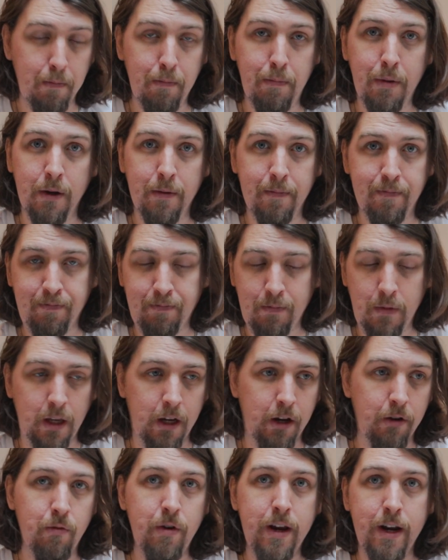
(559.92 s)
but you
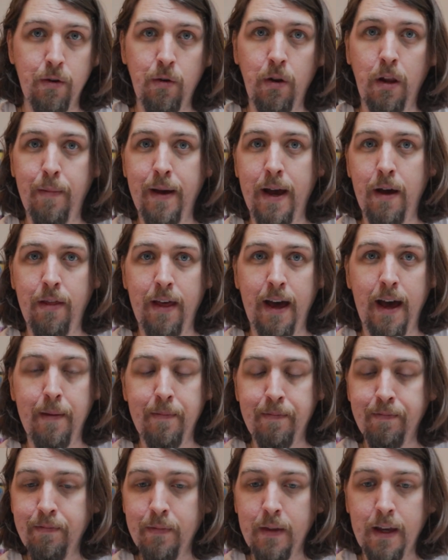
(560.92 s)
can read all about that
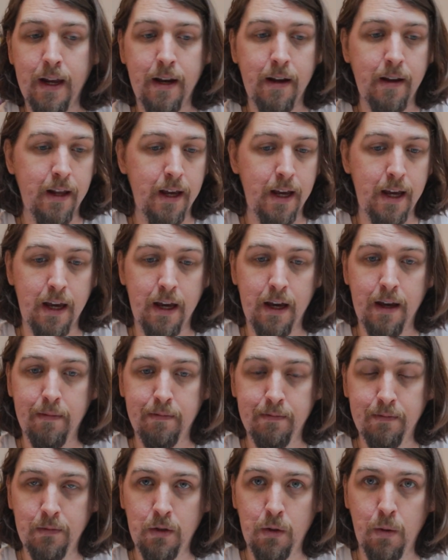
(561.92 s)
in the
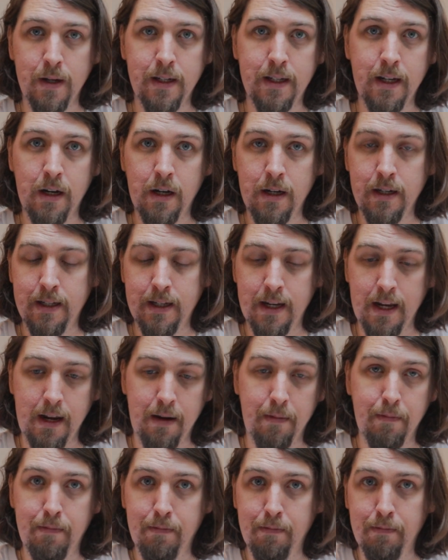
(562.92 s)

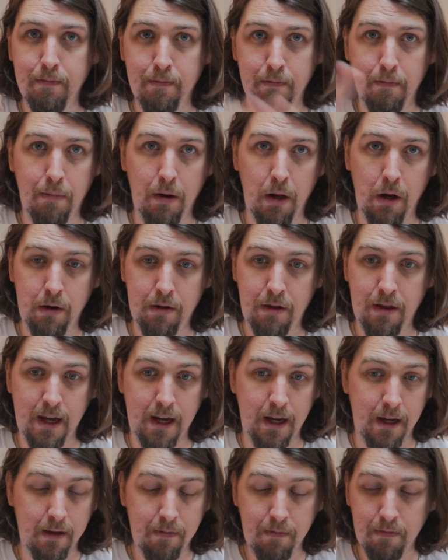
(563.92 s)
2019 blog
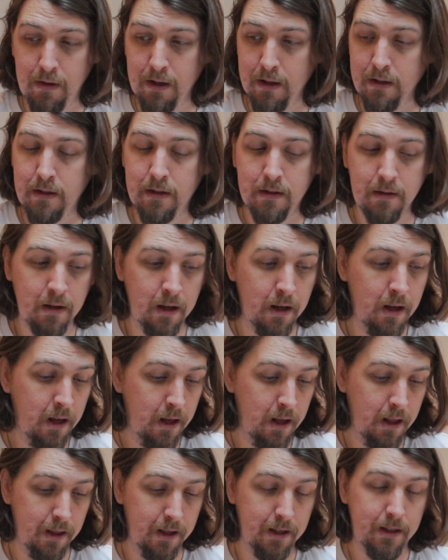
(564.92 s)
thing that's
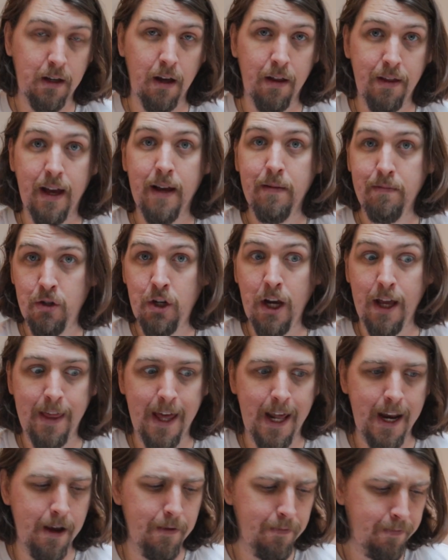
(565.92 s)
got that. Check
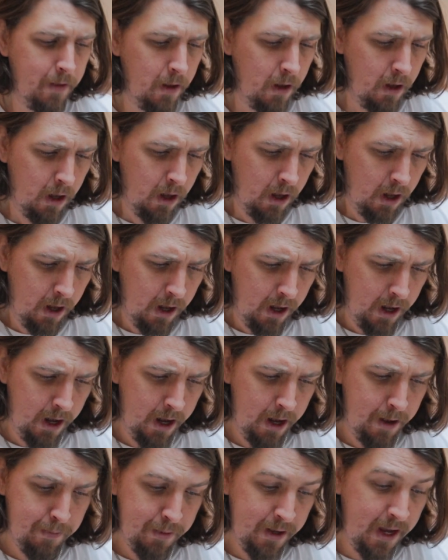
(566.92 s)
that out.
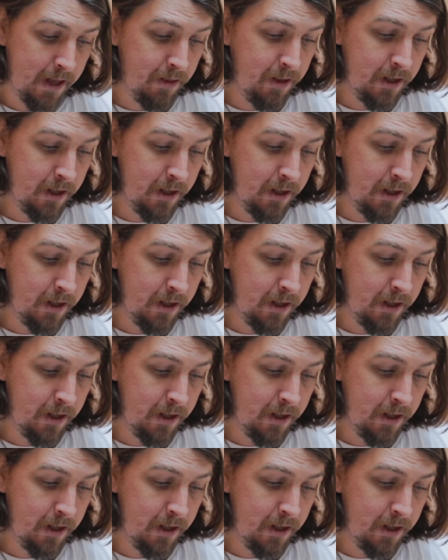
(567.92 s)
But yeah,